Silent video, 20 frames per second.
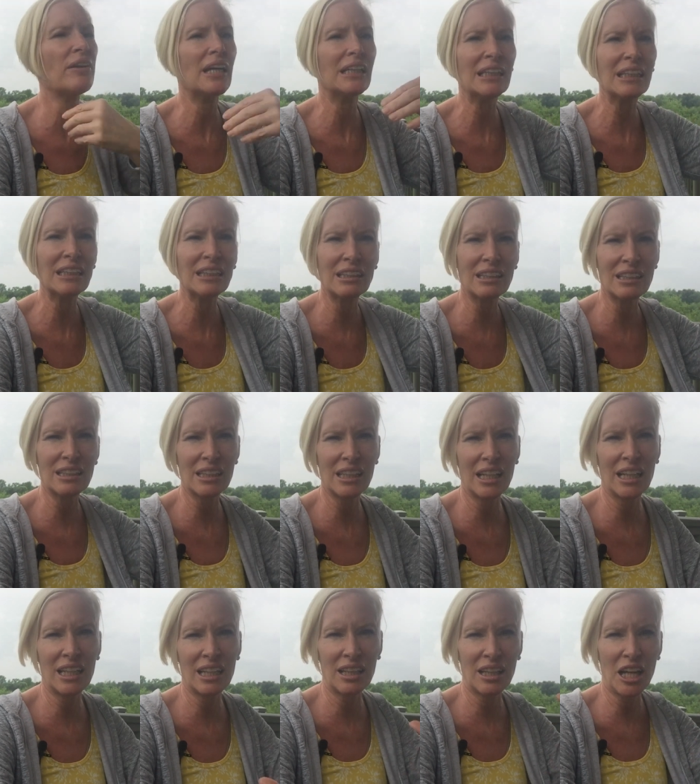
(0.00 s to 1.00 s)
like this is
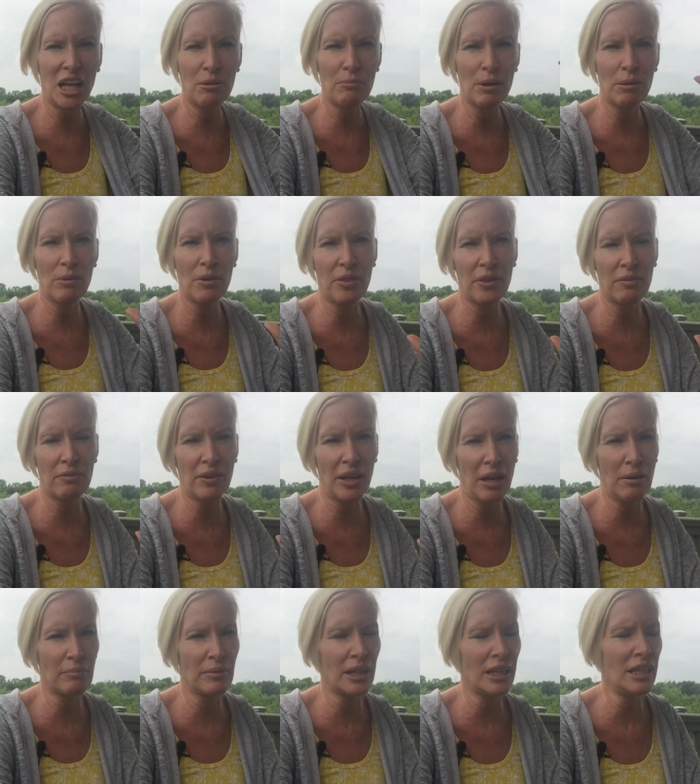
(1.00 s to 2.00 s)
in alignment with the
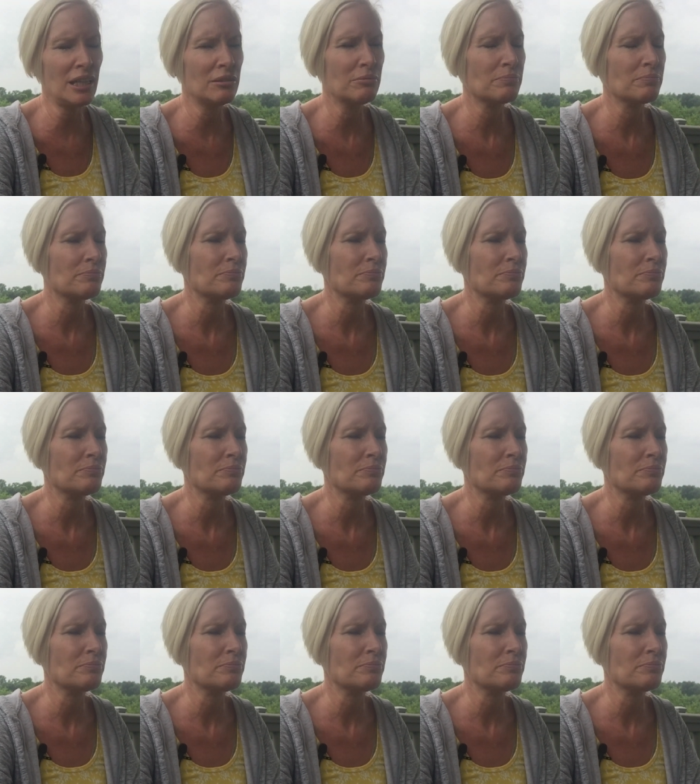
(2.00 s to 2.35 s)
family